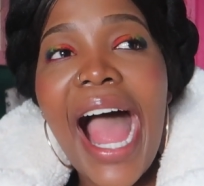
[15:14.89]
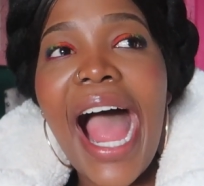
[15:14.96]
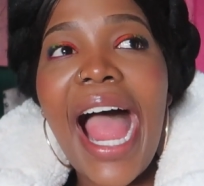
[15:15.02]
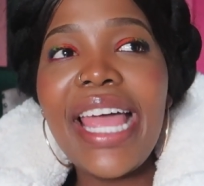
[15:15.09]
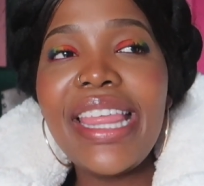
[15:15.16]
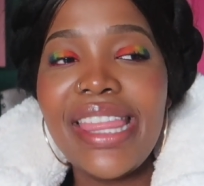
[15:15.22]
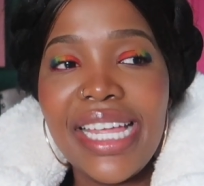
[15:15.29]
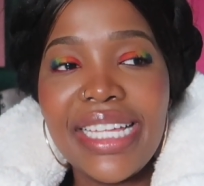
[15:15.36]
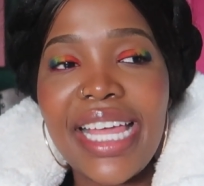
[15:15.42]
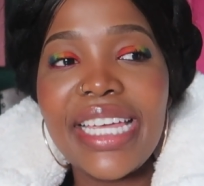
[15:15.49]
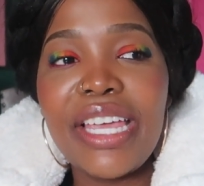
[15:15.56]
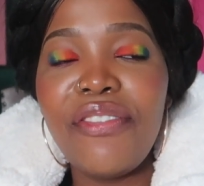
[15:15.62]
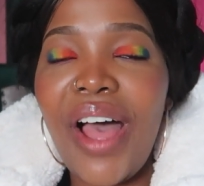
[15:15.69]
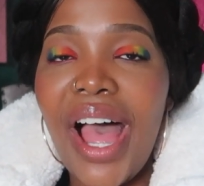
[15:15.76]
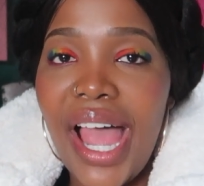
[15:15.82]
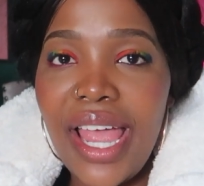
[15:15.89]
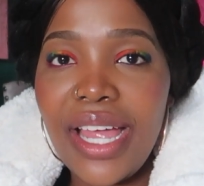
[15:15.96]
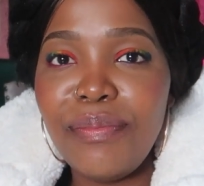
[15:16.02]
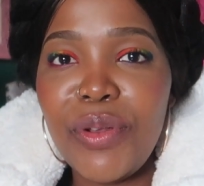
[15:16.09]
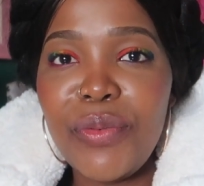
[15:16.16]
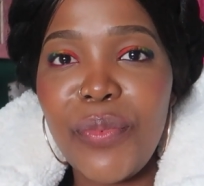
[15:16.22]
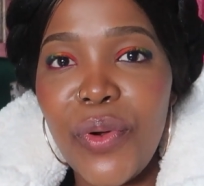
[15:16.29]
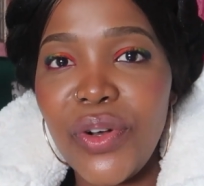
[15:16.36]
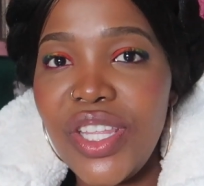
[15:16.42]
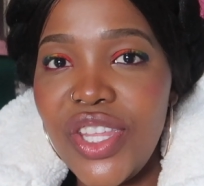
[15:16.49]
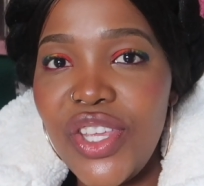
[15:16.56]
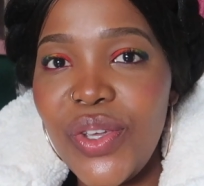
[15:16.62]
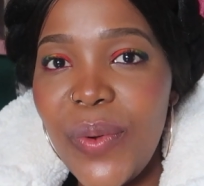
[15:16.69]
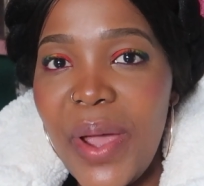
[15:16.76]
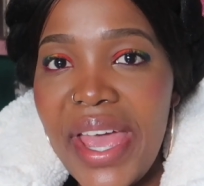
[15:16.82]
I think, like, if I had been born in
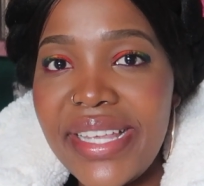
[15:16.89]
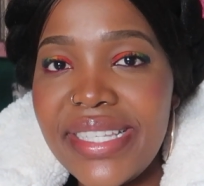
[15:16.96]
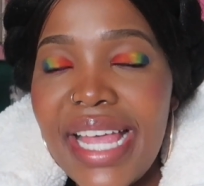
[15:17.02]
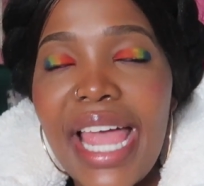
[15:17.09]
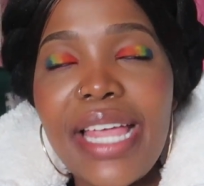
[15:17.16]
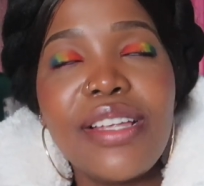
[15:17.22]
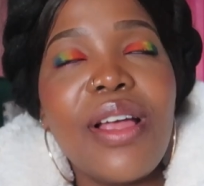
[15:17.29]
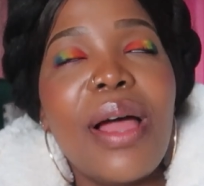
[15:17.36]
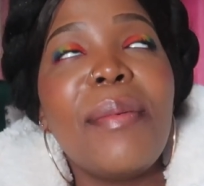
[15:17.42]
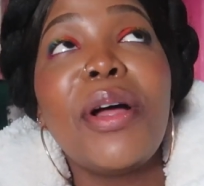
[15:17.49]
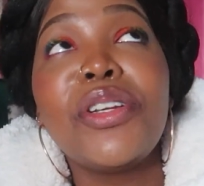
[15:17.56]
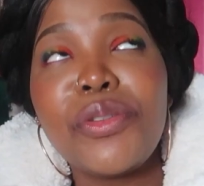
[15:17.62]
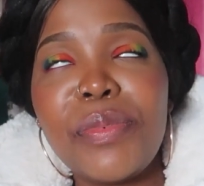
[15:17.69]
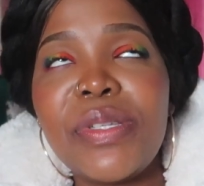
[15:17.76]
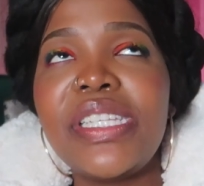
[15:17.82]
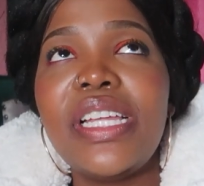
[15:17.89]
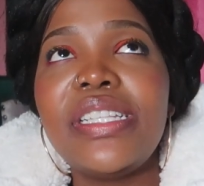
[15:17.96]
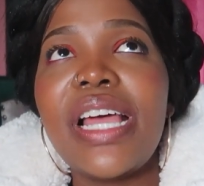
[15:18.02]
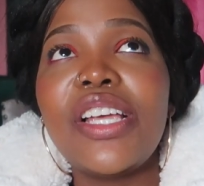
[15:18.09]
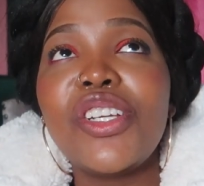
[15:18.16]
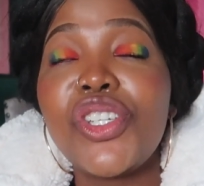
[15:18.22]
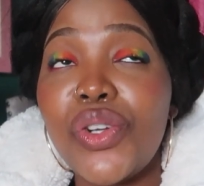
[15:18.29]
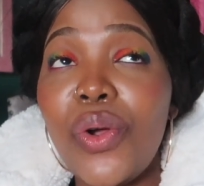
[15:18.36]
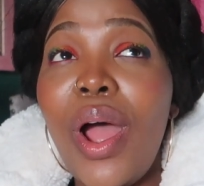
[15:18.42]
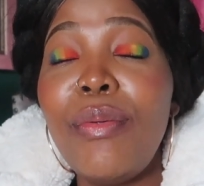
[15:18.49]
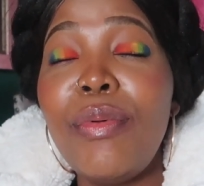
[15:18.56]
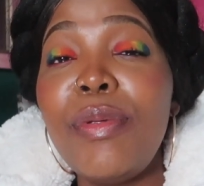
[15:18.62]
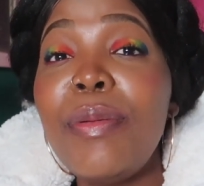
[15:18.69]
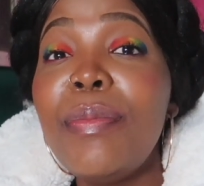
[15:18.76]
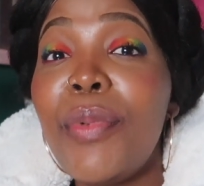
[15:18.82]
the US, I am 100% sure I
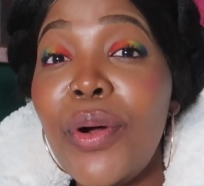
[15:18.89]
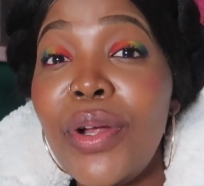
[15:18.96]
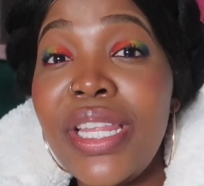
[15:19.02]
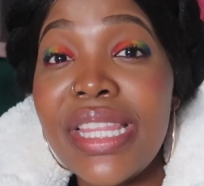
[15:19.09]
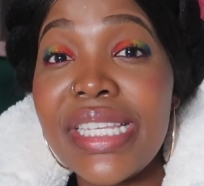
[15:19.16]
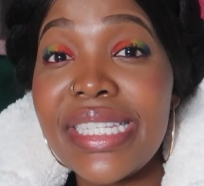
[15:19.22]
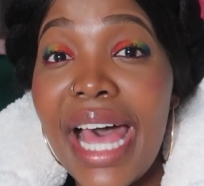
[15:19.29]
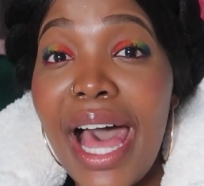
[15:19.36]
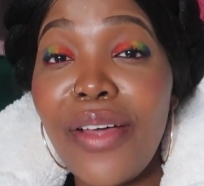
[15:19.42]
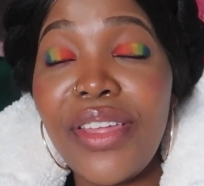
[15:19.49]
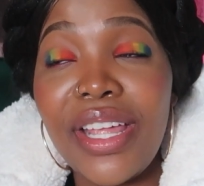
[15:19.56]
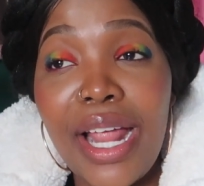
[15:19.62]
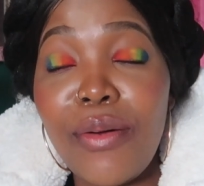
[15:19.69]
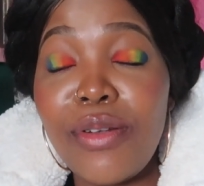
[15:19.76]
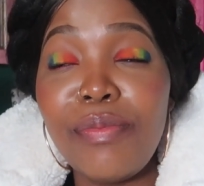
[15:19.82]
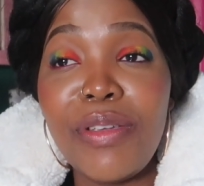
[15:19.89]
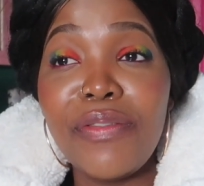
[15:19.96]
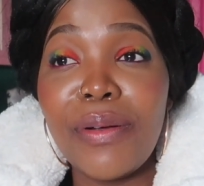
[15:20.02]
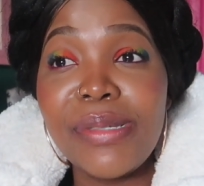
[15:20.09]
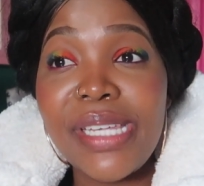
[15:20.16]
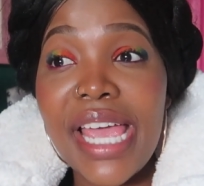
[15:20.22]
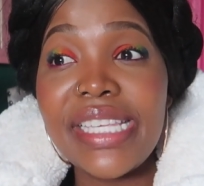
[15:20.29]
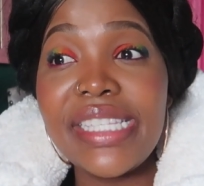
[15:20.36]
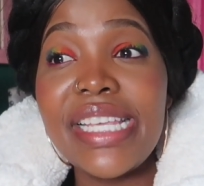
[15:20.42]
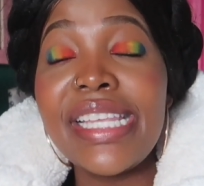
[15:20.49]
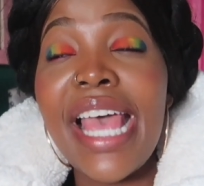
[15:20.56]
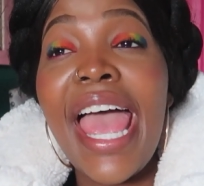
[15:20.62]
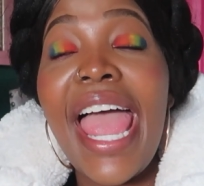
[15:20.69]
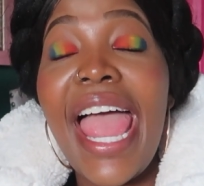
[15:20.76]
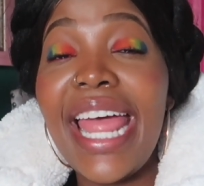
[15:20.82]
would be born in the South, and I would be from
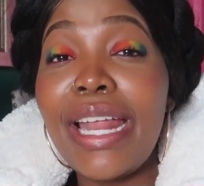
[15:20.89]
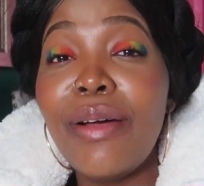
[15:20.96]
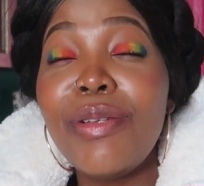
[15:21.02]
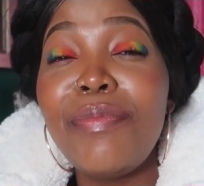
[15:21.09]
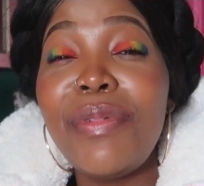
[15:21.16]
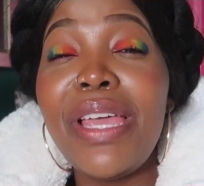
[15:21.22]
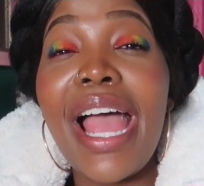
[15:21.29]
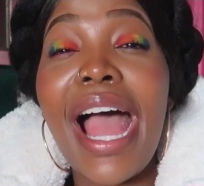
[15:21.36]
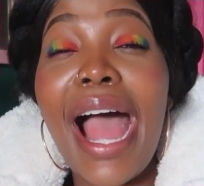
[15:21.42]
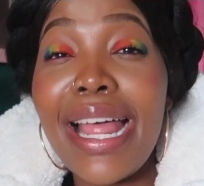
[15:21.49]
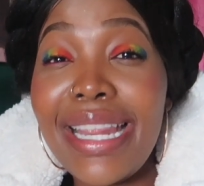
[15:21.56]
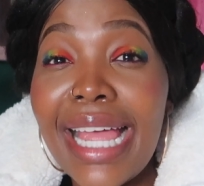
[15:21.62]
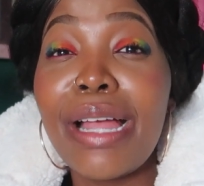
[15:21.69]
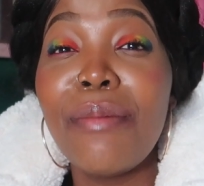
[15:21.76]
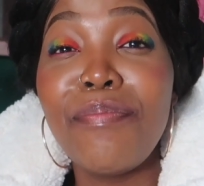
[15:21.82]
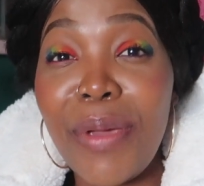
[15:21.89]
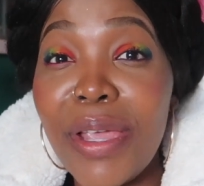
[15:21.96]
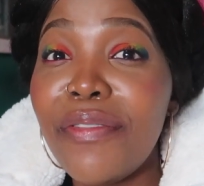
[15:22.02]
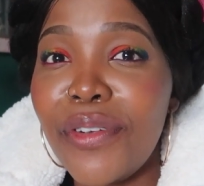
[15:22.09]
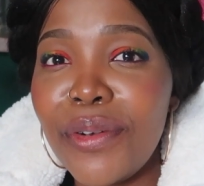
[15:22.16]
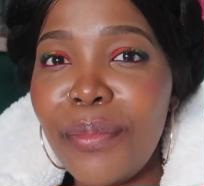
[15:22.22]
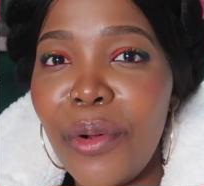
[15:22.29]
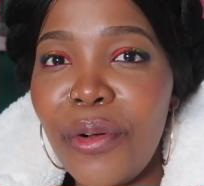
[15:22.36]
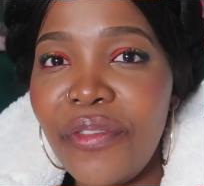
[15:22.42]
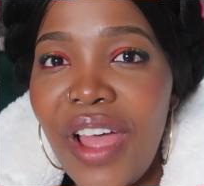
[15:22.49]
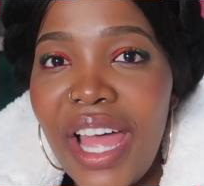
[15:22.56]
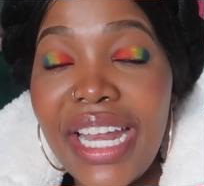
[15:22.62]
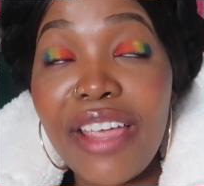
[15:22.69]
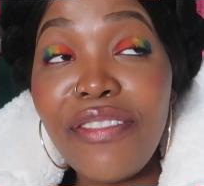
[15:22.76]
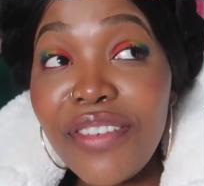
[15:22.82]
Texas, and I would be like a big football
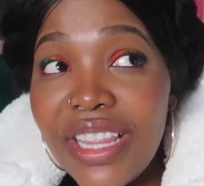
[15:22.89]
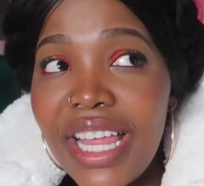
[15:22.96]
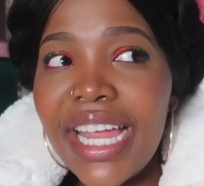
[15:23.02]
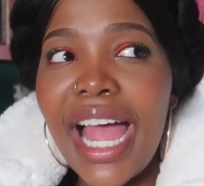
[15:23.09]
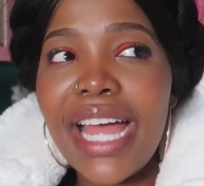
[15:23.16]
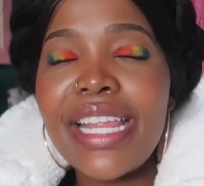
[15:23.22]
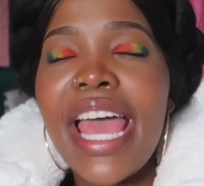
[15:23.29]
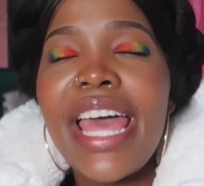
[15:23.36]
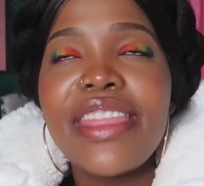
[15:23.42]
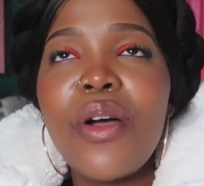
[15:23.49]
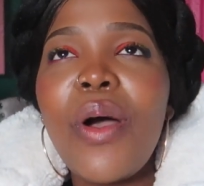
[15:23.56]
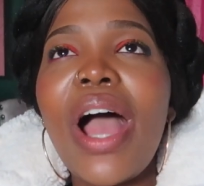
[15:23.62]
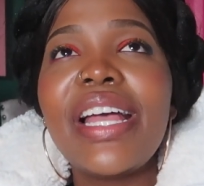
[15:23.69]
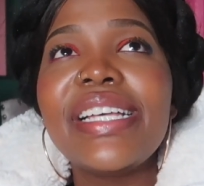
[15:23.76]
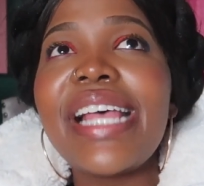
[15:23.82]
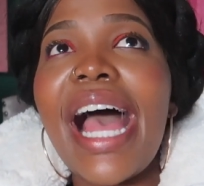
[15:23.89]
fan. I feel like the